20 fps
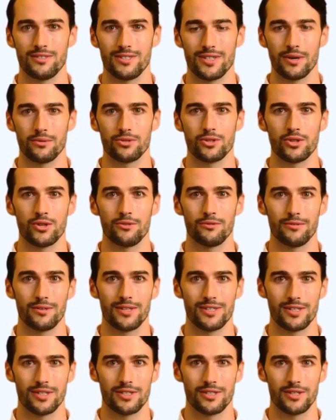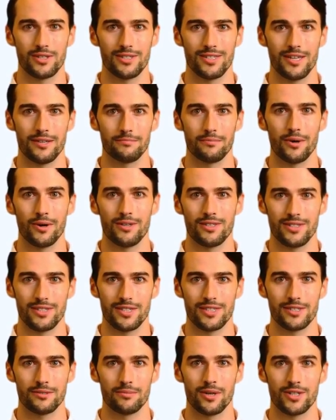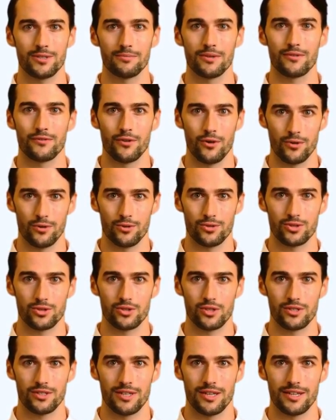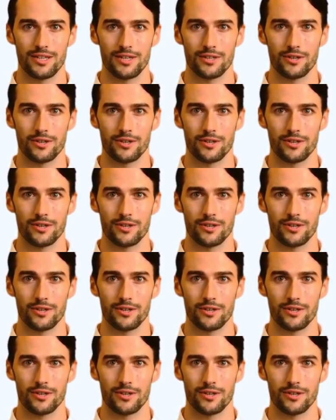Some strict procedures and policies must be followed strictly